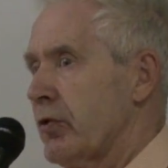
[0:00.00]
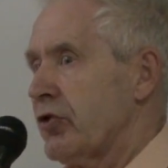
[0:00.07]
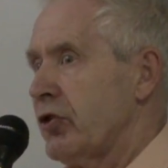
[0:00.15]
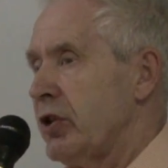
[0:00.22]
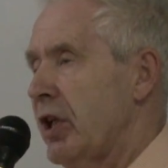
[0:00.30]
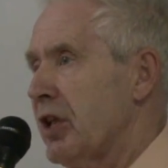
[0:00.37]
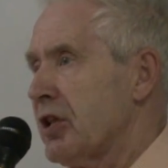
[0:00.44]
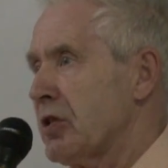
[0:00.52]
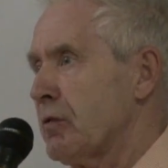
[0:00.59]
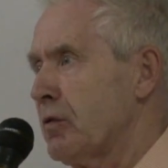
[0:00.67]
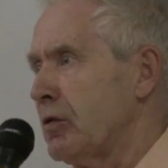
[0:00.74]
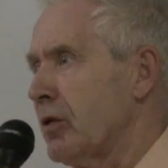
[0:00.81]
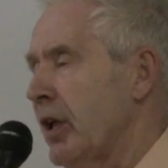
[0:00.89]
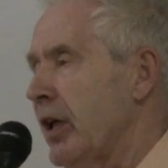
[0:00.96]

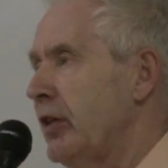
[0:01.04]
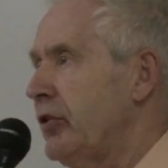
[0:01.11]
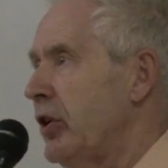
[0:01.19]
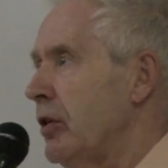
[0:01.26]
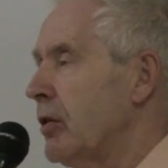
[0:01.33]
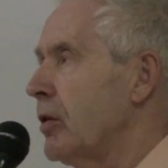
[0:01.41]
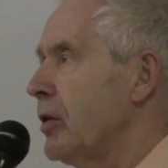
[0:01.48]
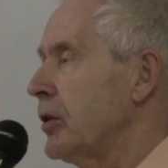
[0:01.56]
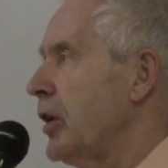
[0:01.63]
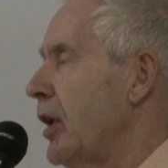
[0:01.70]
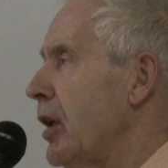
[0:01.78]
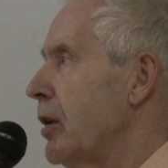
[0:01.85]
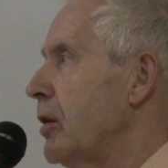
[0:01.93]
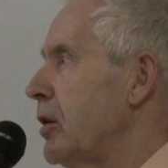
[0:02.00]
TS480 or
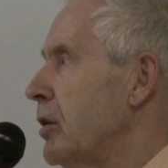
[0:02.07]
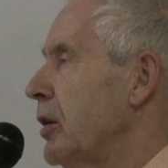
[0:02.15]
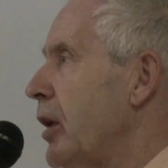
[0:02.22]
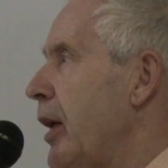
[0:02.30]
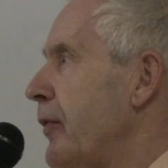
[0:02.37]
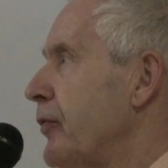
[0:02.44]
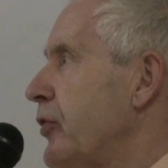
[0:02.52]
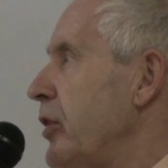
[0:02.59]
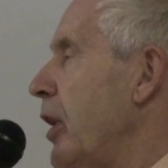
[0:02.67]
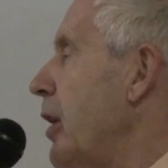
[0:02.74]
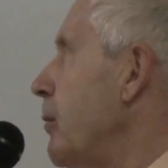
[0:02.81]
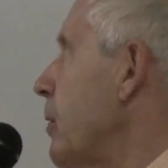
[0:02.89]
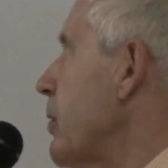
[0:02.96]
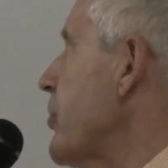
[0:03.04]

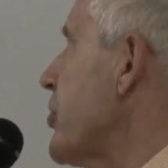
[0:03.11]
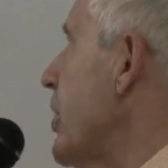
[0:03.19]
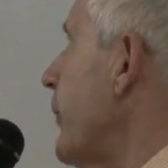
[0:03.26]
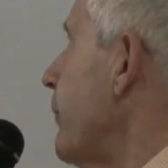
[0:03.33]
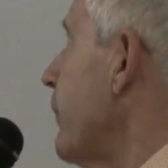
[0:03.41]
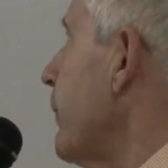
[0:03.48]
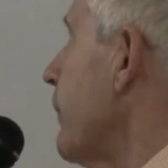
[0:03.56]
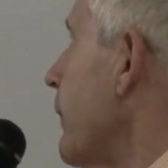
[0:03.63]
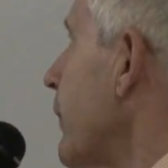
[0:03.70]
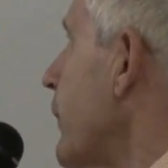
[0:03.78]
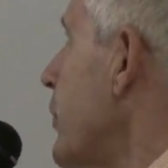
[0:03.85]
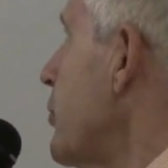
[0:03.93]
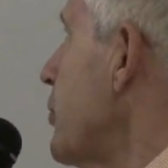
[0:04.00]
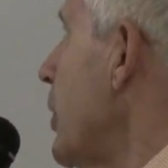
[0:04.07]
FT817
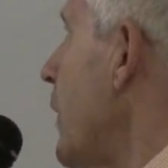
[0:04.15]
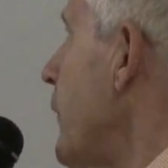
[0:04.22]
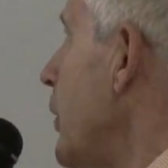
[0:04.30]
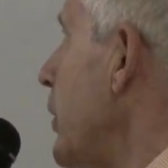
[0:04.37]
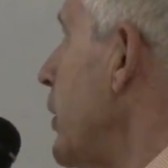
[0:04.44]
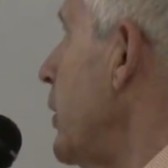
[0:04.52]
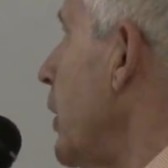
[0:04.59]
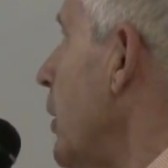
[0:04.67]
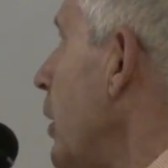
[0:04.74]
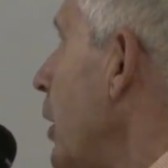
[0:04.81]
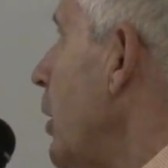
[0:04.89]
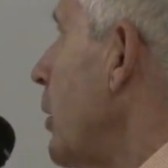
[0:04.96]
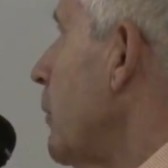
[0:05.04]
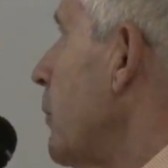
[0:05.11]
to drive the linear.
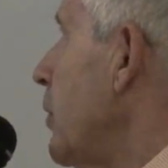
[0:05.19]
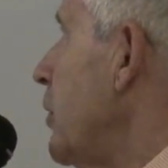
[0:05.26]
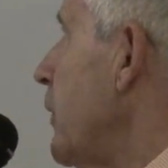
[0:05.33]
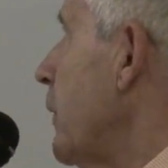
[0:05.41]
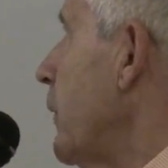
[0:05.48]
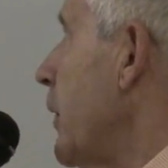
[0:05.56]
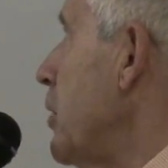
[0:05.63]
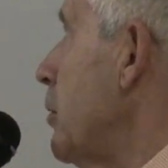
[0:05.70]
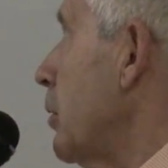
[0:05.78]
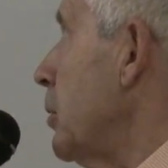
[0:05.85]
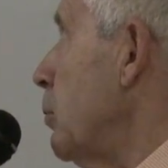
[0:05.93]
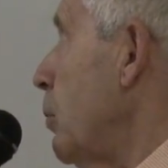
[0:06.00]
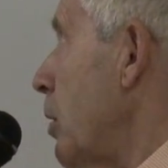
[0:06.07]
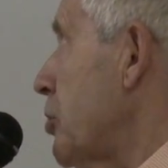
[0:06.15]
The thing you've got
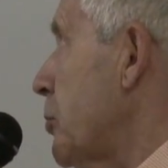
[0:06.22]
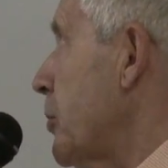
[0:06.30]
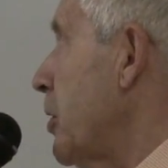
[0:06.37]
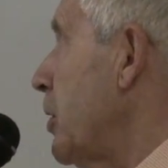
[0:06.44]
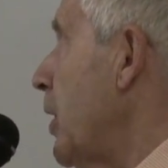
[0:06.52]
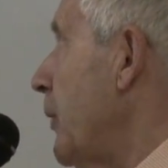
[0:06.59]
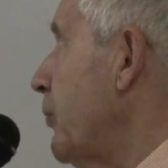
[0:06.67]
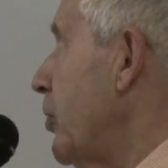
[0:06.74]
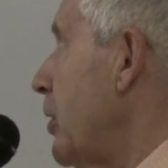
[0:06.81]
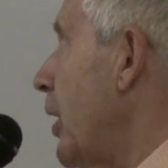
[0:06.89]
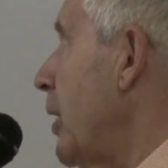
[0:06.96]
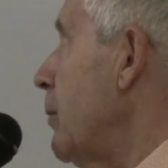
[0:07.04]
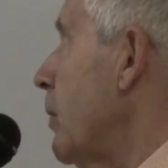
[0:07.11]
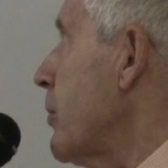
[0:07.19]
to watch with an
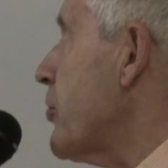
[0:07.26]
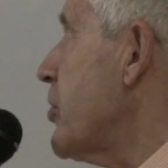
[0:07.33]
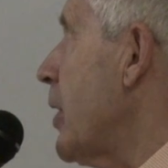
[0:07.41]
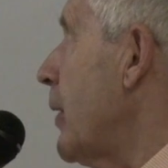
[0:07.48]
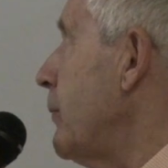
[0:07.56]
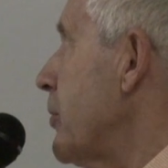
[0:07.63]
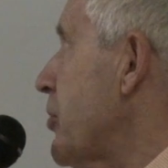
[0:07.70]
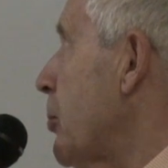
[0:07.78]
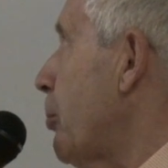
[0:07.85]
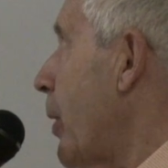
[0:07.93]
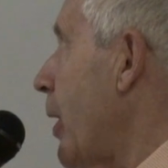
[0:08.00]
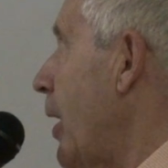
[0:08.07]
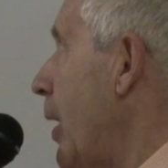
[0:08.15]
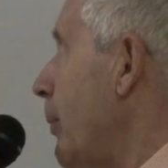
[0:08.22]
FT817 is the
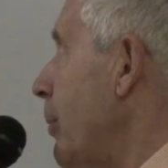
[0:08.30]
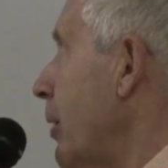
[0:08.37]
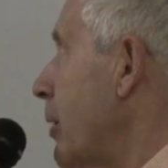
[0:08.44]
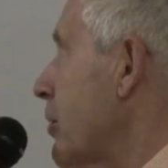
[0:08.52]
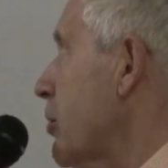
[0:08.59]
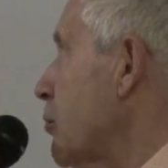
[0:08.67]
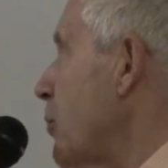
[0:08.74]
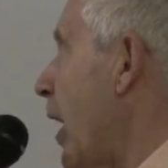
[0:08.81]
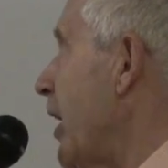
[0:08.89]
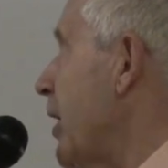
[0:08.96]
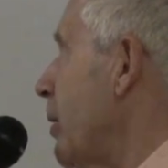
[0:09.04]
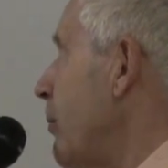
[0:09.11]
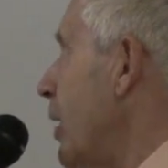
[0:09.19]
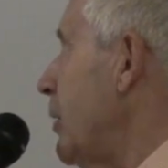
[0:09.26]
power, because the
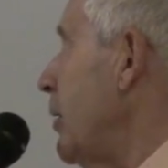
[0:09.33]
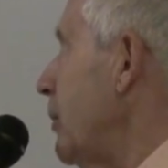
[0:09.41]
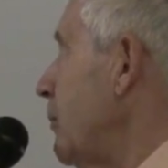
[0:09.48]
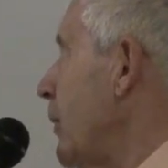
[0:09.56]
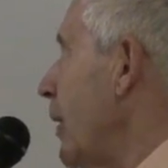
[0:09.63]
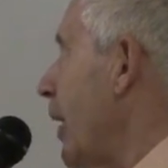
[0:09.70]
recommended